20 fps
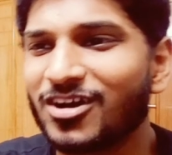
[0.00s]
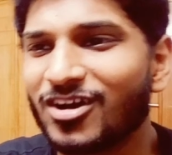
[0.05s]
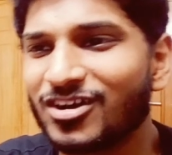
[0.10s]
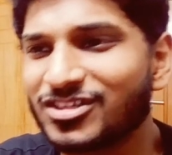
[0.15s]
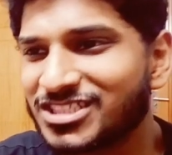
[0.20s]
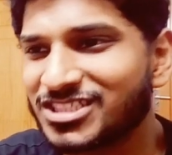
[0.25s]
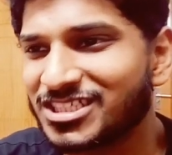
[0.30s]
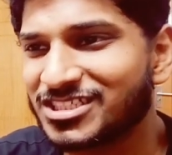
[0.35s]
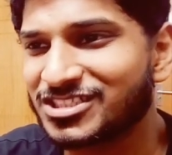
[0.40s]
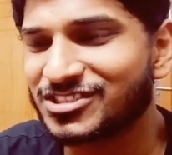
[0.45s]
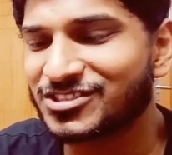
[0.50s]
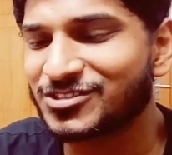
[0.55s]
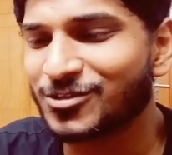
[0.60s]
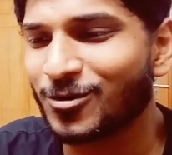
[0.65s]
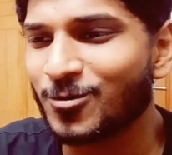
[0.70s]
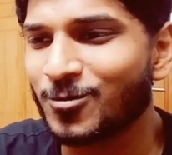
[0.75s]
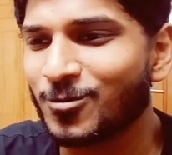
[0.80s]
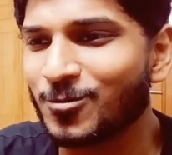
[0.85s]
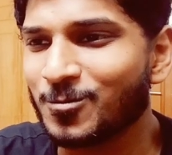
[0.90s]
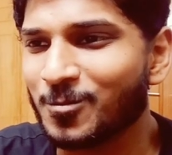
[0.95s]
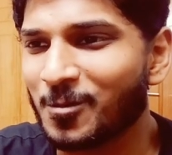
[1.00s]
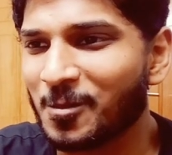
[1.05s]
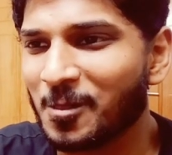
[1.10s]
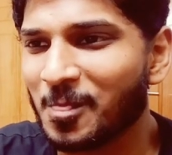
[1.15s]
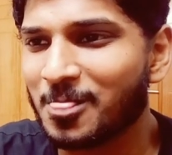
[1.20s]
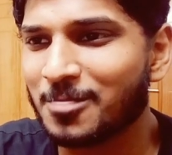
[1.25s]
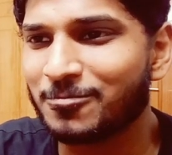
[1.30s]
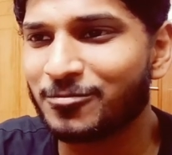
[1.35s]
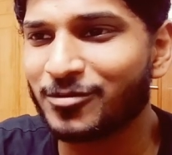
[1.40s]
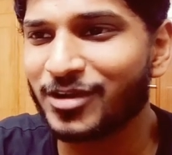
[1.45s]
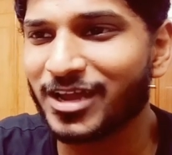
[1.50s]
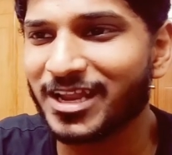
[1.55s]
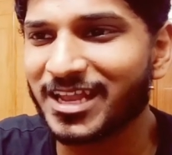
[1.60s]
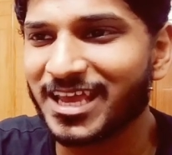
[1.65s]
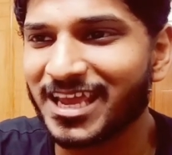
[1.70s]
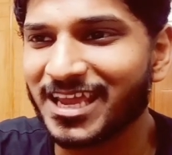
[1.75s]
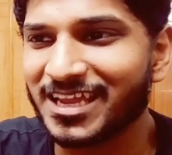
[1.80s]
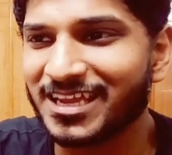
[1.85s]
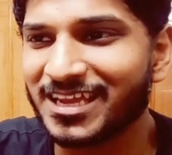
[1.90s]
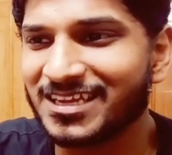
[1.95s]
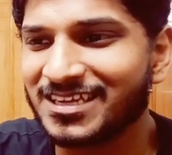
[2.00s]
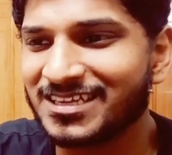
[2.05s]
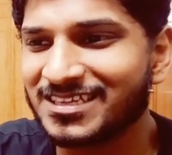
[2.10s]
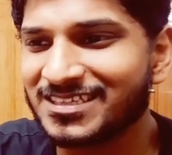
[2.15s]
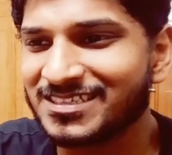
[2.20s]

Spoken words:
gosh, she's so pretty.